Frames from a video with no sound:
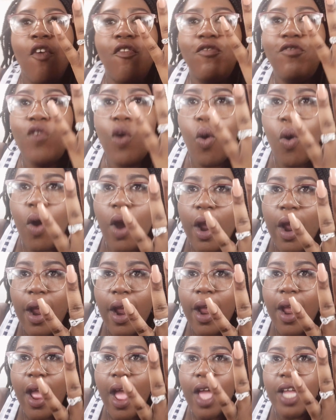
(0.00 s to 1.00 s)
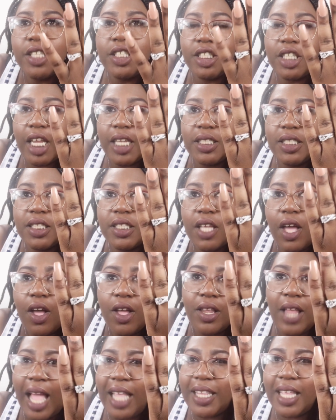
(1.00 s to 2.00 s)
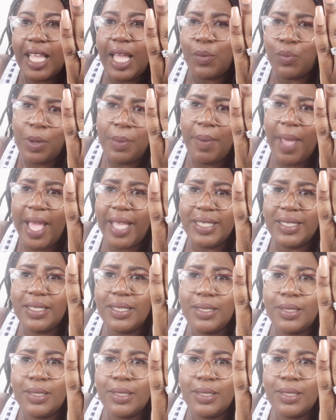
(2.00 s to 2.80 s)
For just, I think we paid